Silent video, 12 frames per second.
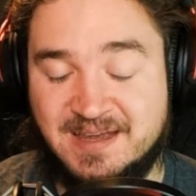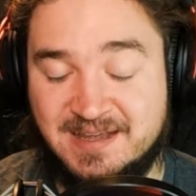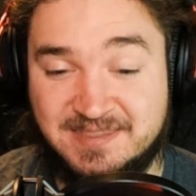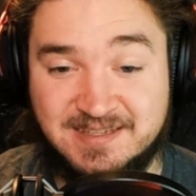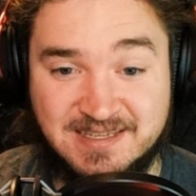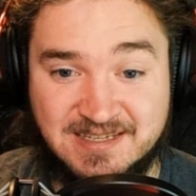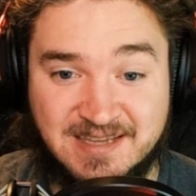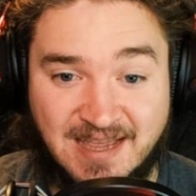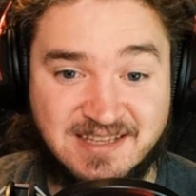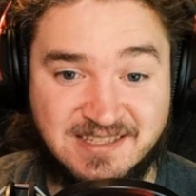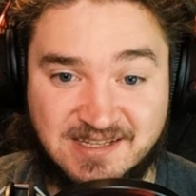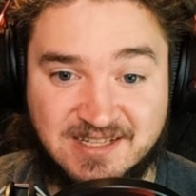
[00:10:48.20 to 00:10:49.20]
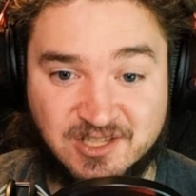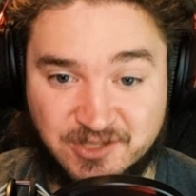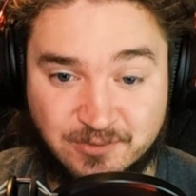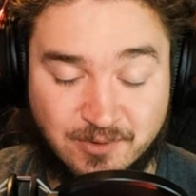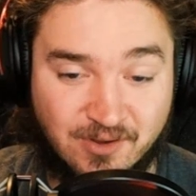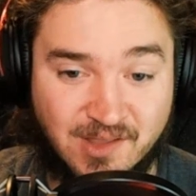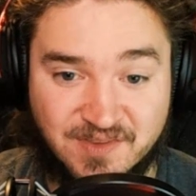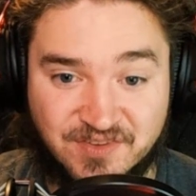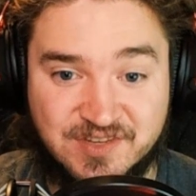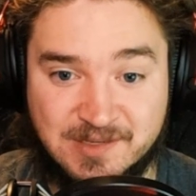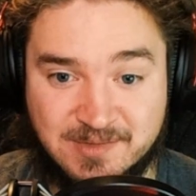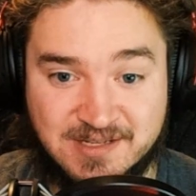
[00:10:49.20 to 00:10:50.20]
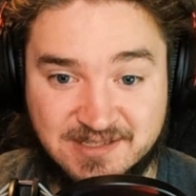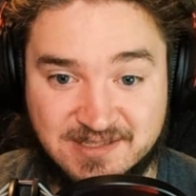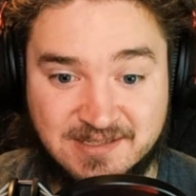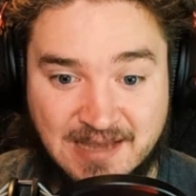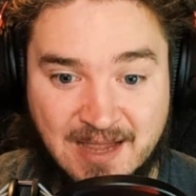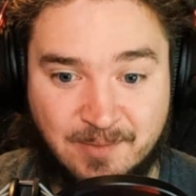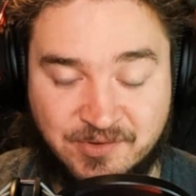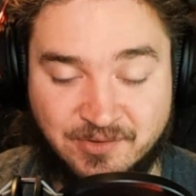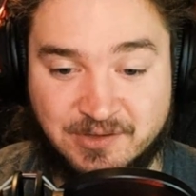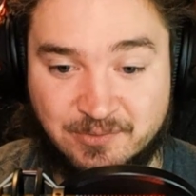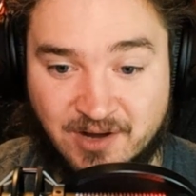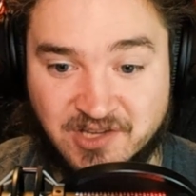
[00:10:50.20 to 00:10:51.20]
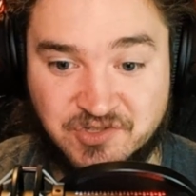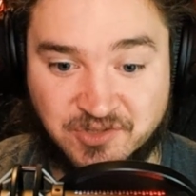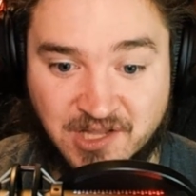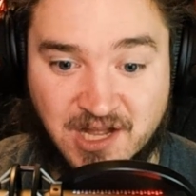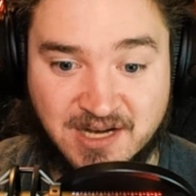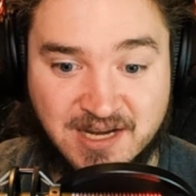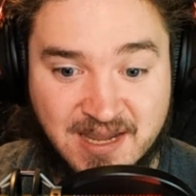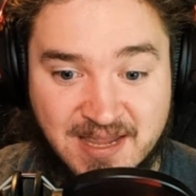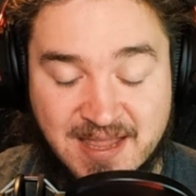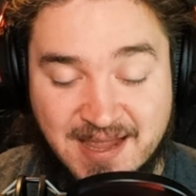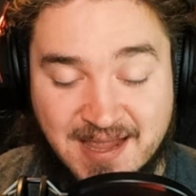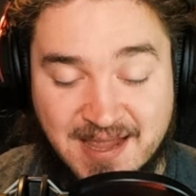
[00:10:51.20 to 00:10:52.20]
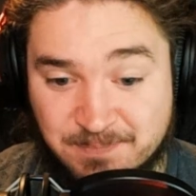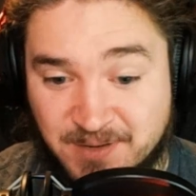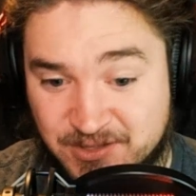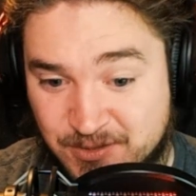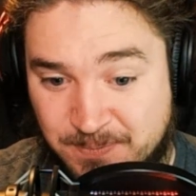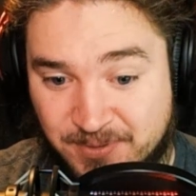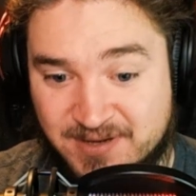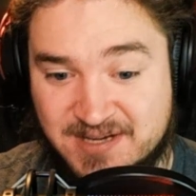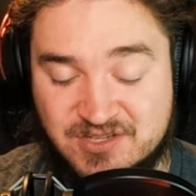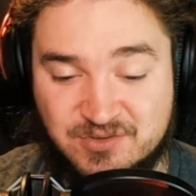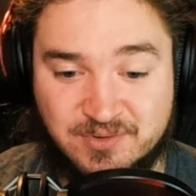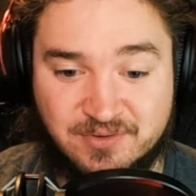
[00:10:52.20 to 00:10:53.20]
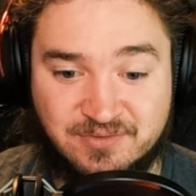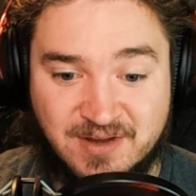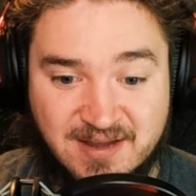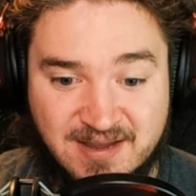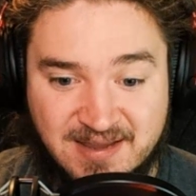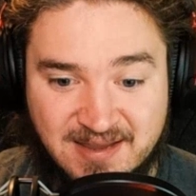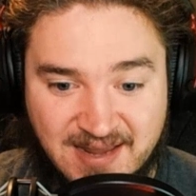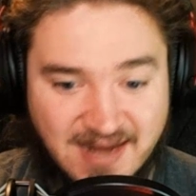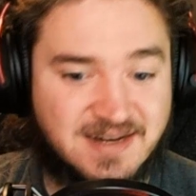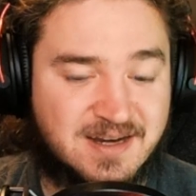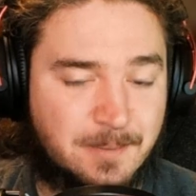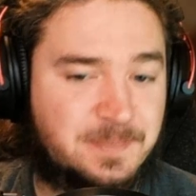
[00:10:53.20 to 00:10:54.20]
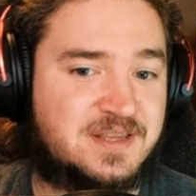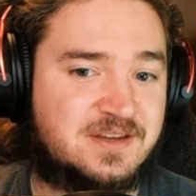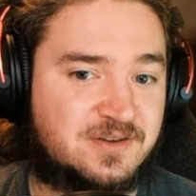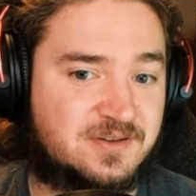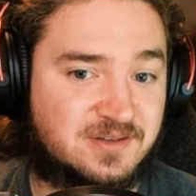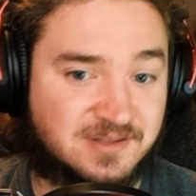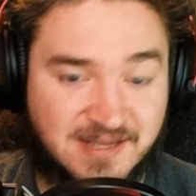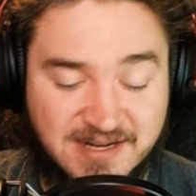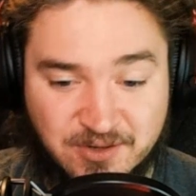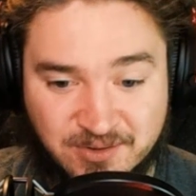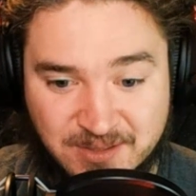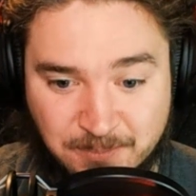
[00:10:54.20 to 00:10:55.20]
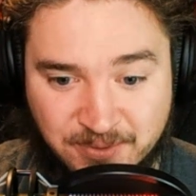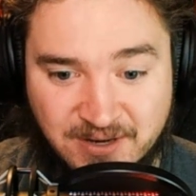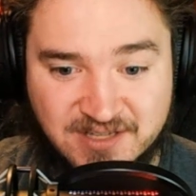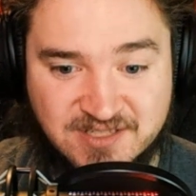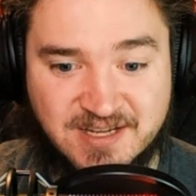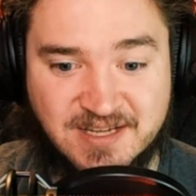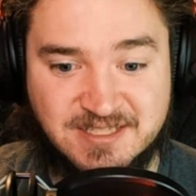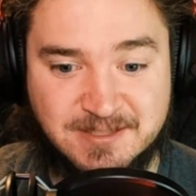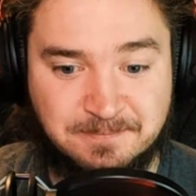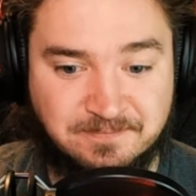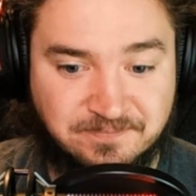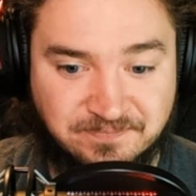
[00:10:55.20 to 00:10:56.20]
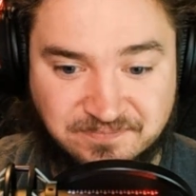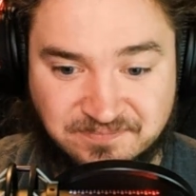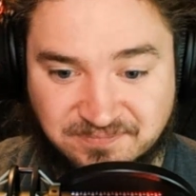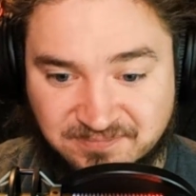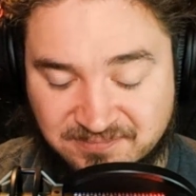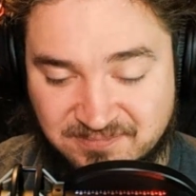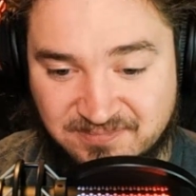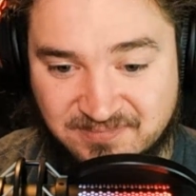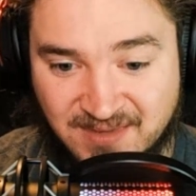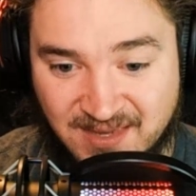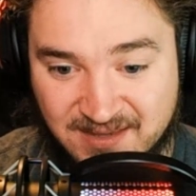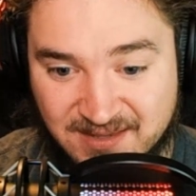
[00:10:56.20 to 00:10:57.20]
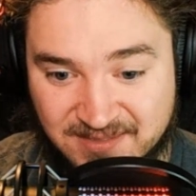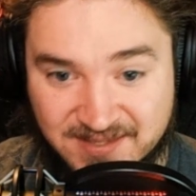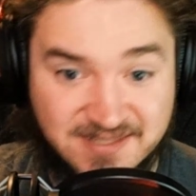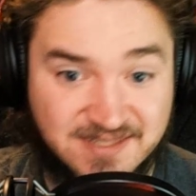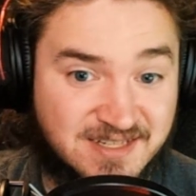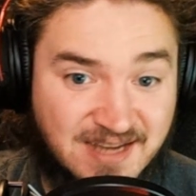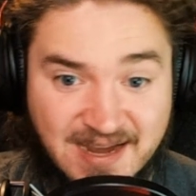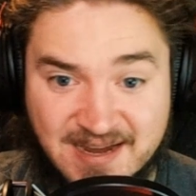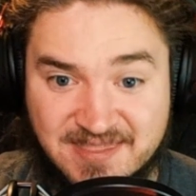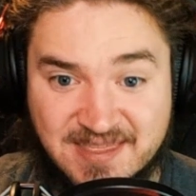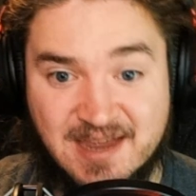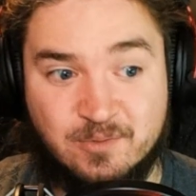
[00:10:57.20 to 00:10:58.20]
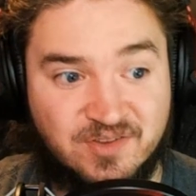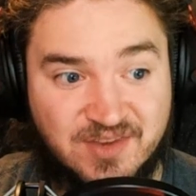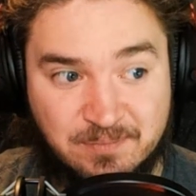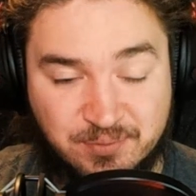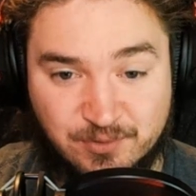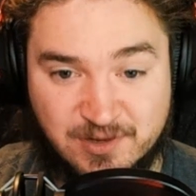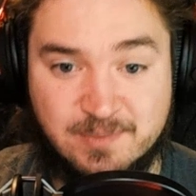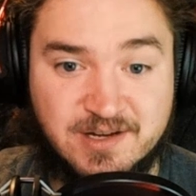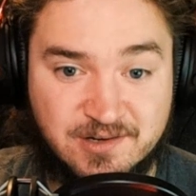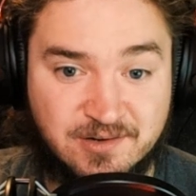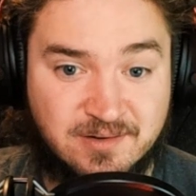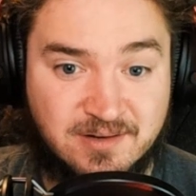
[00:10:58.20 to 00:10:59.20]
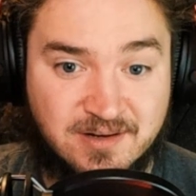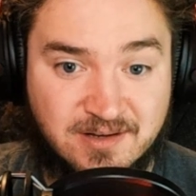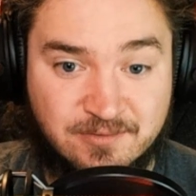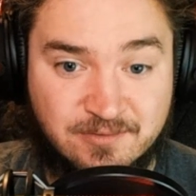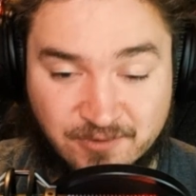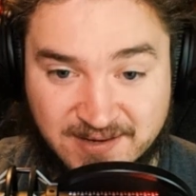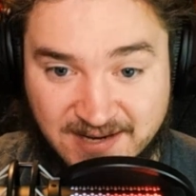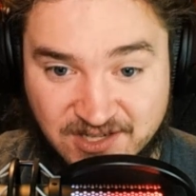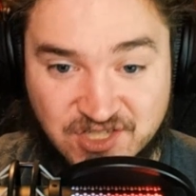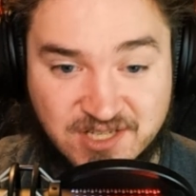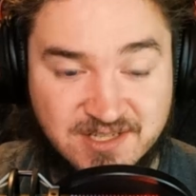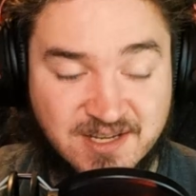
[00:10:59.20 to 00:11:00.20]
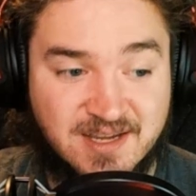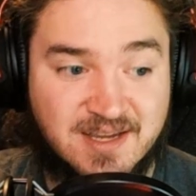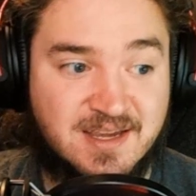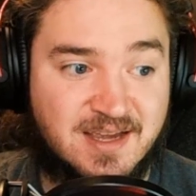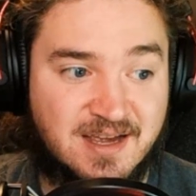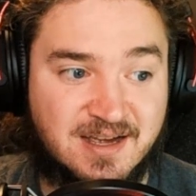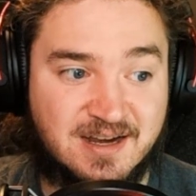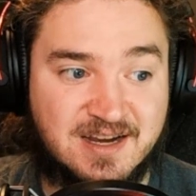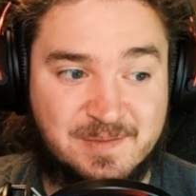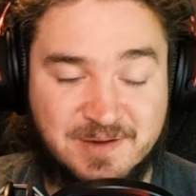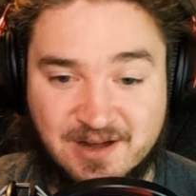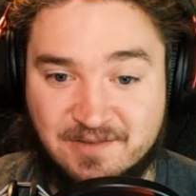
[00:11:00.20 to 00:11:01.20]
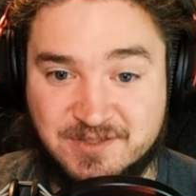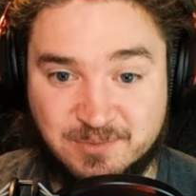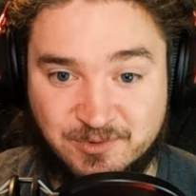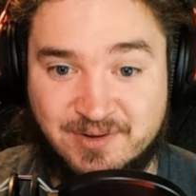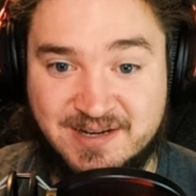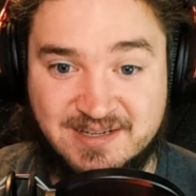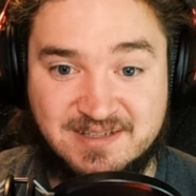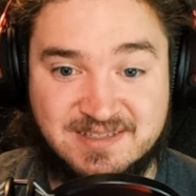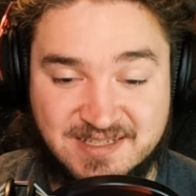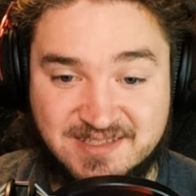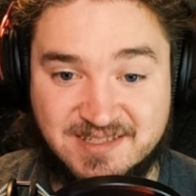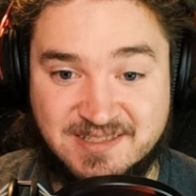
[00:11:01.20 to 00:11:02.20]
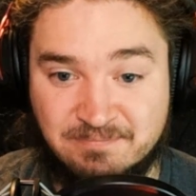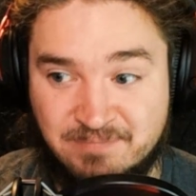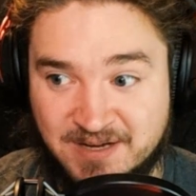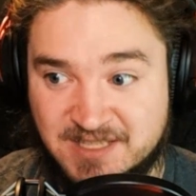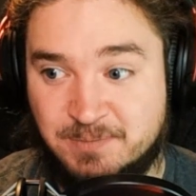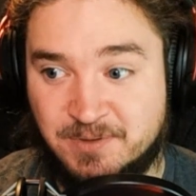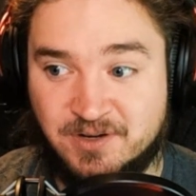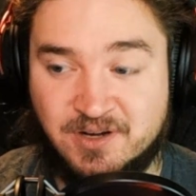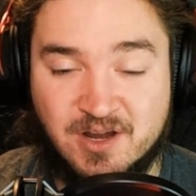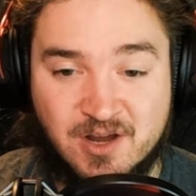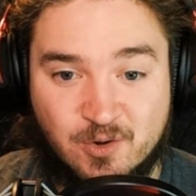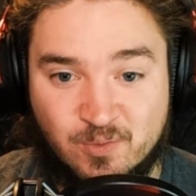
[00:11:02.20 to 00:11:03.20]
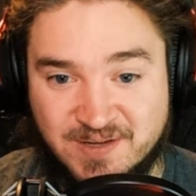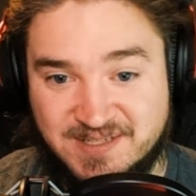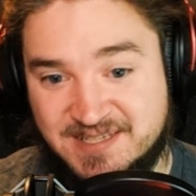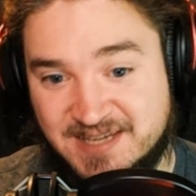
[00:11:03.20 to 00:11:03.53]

I think he has a clear role on this team, and he's absolutely a roster lock. And then Bud Dupree sort of ended up here later in the process. This is a guy that was a premier free agent, coming off some great seasons in Pittsburgh, went to